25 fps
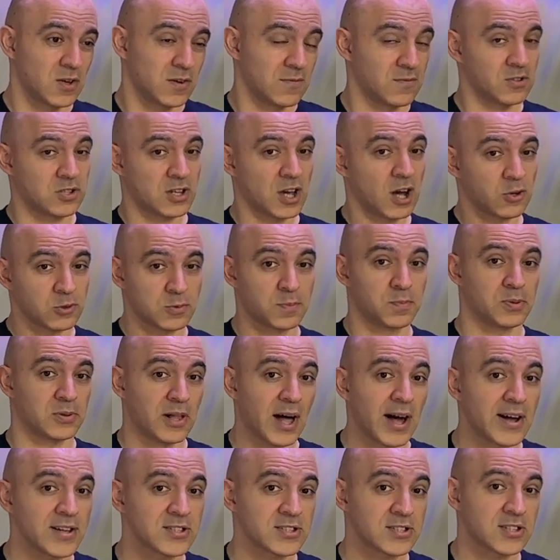without
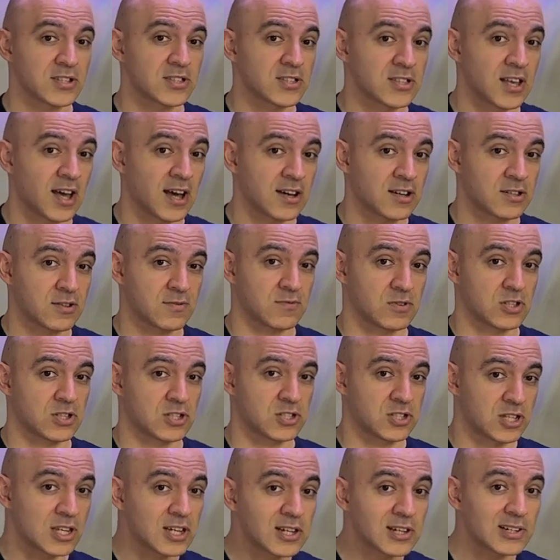plants, in tanks with
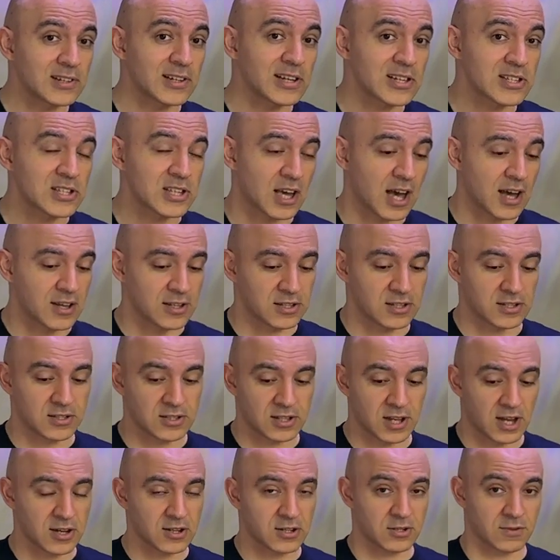cichlids, and in
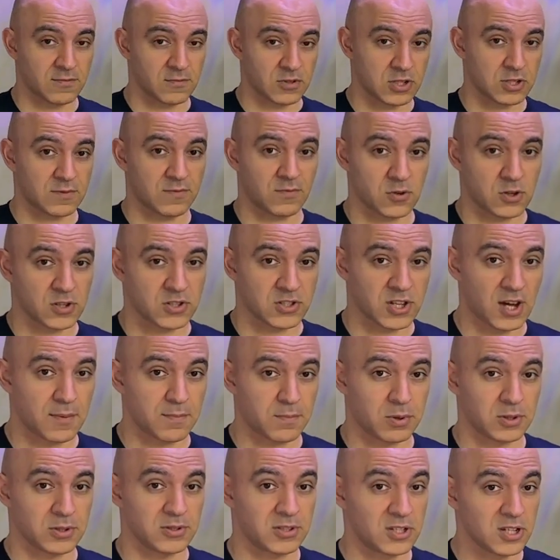tanks with, for
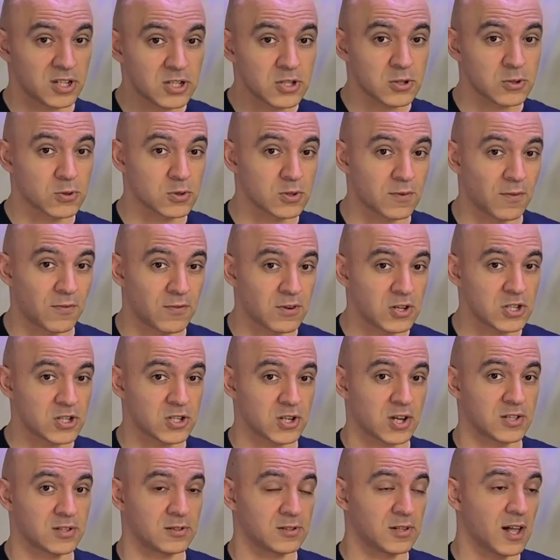example, discus
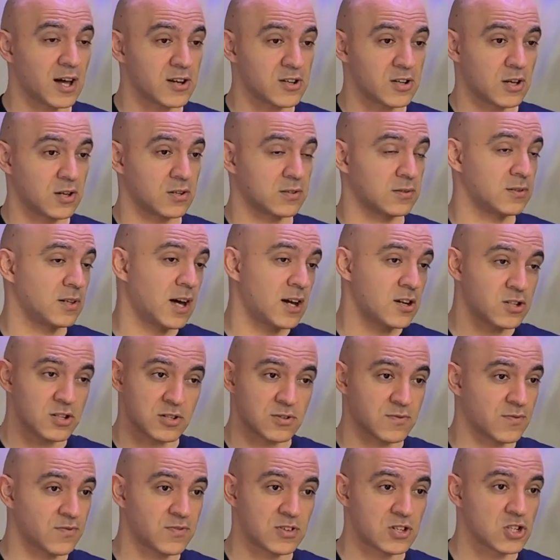fish and
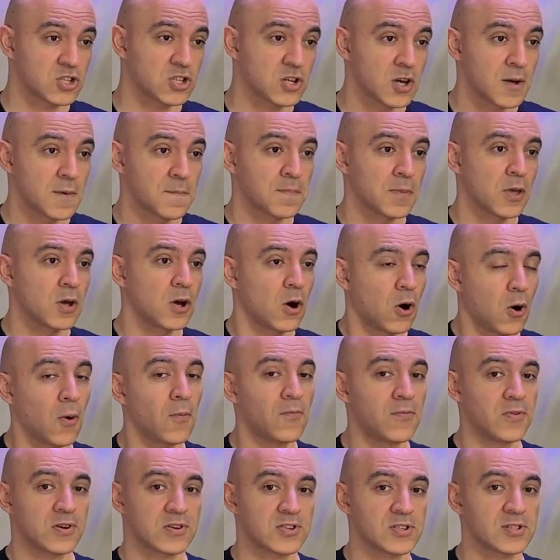larger fish.
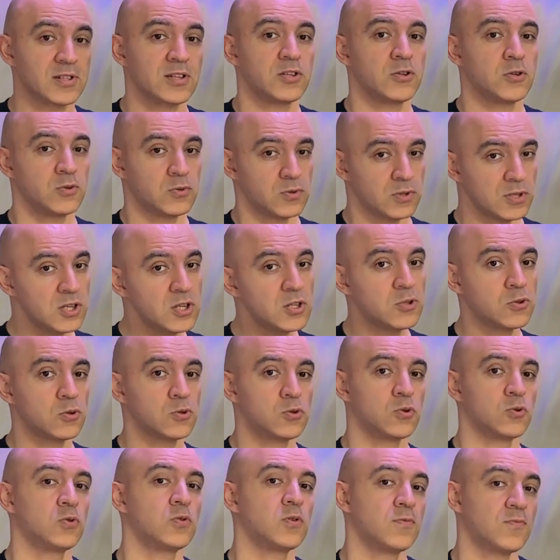Obviously, you need to
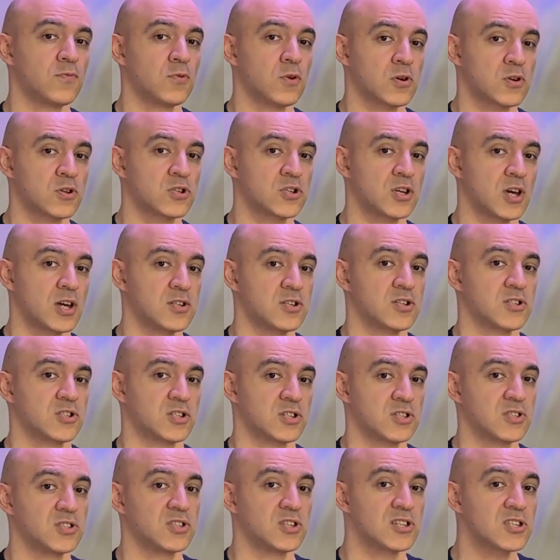do water
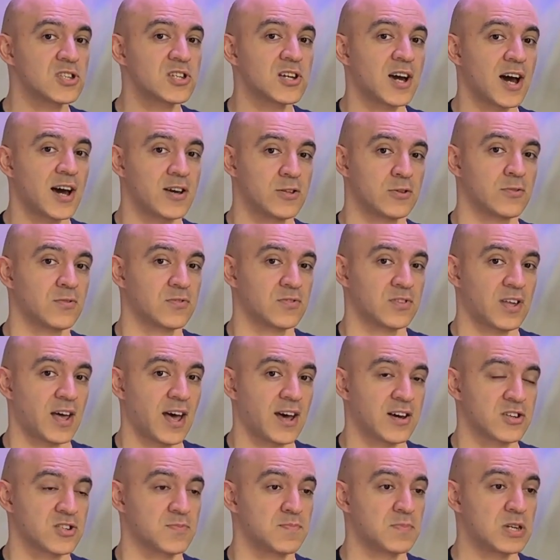changes in this kind of
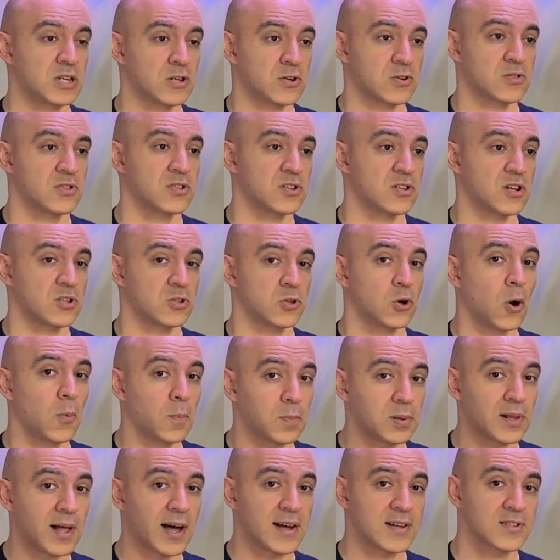tanks because there are no
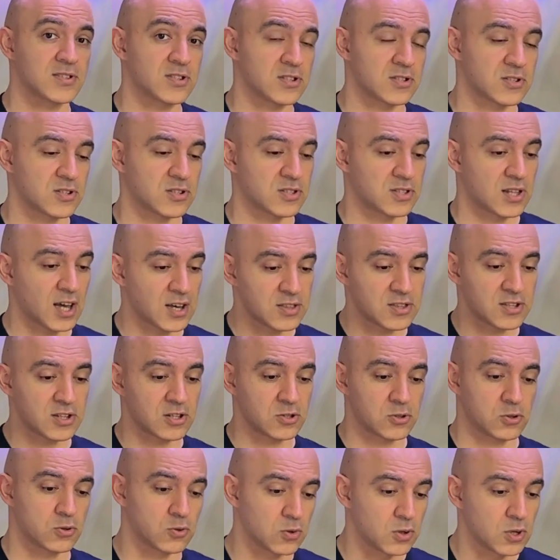plants, there's nothing
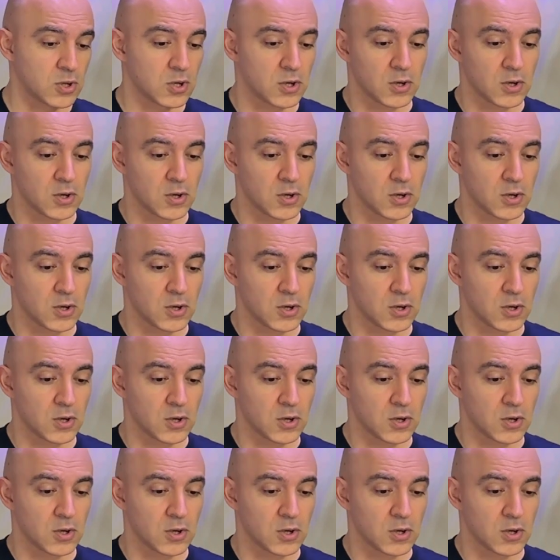to